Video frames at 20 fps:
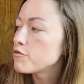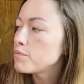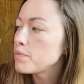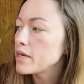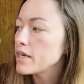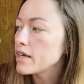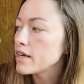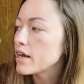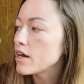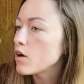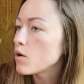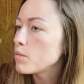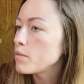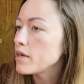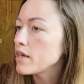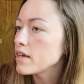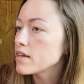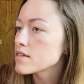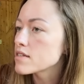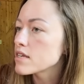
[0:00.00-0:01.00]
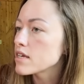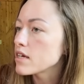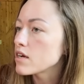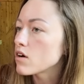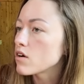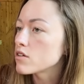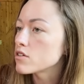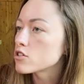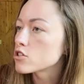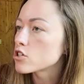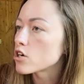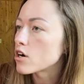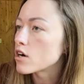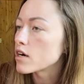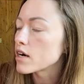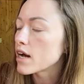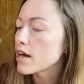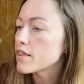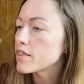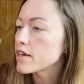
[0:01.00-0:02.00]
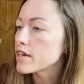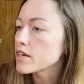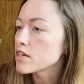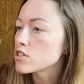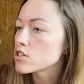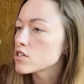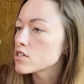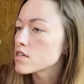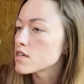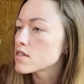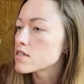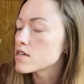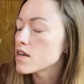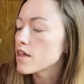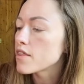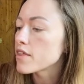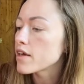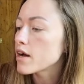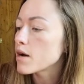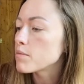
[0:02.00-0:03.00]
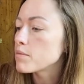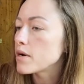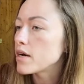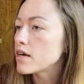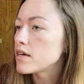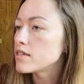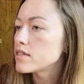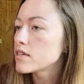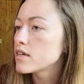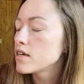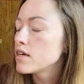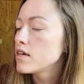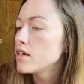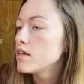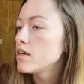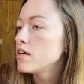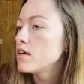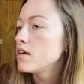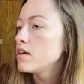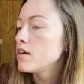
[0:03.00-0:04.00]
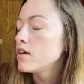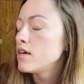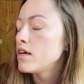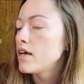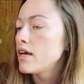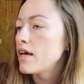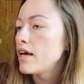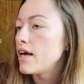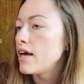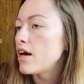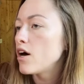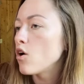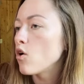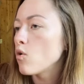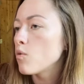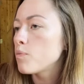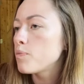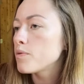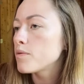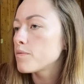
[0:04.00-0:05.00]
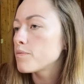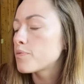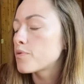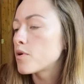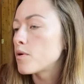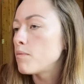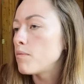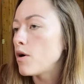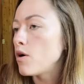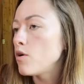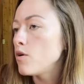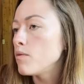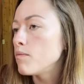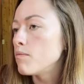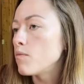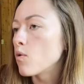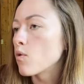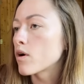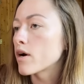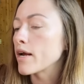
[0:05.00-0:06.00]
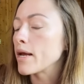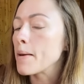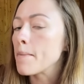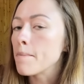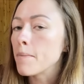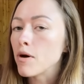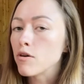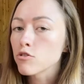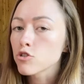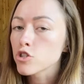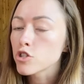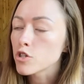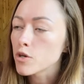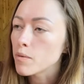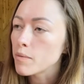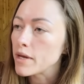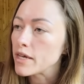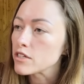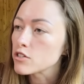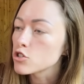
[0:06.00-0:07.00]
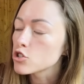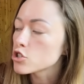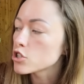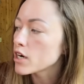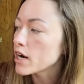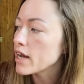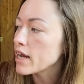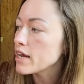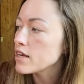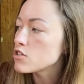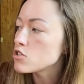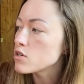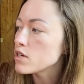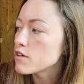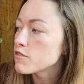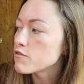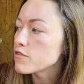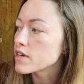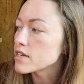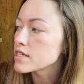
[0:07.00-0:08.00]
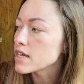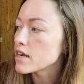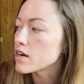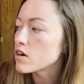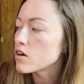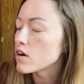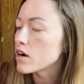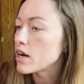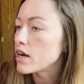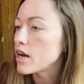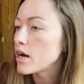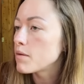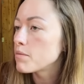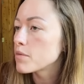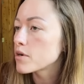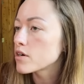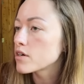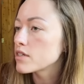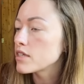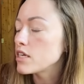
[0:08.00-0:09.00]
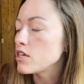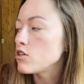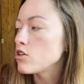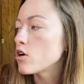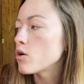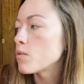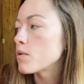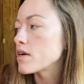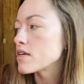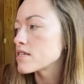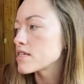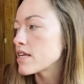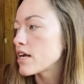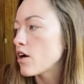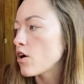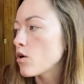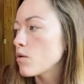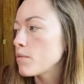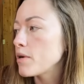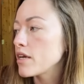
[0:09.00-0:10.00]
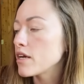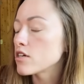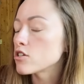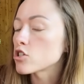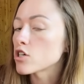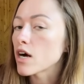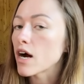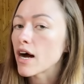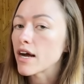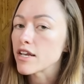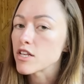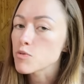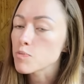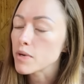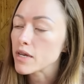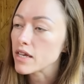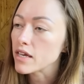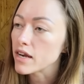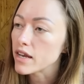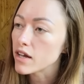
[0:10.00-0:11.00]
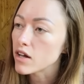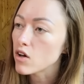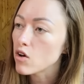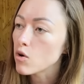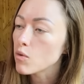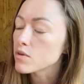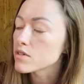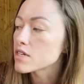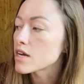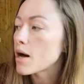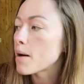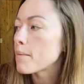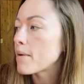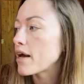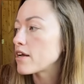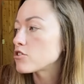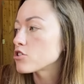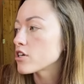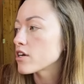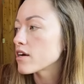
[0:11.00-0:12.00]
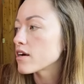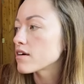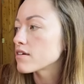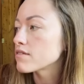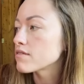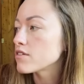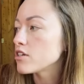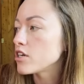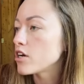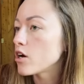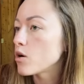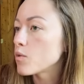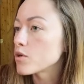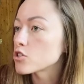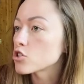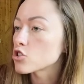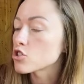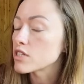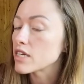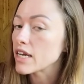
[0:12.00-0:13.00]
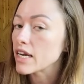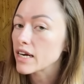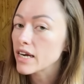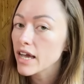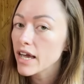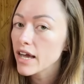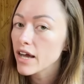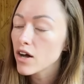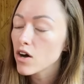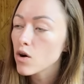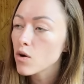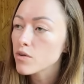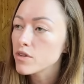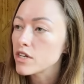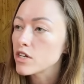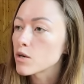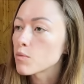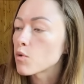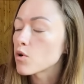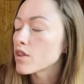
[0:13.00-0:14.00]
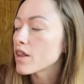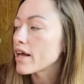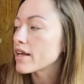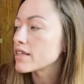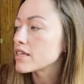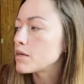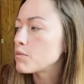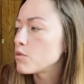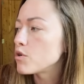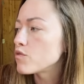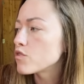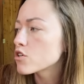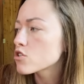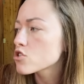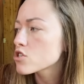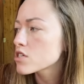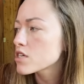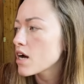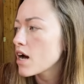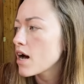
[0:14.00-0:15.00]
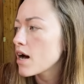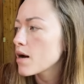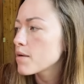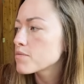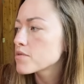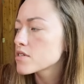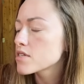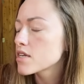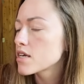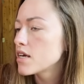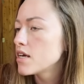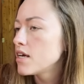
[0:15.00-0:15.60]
P&L being seen on the chart. I think it just does nothing but help promote more emotional based trades. You get fixated on a number, then you don't want to sell because your highest P&L was not matching, what you're seeing now. Then you're more likely to move your stops.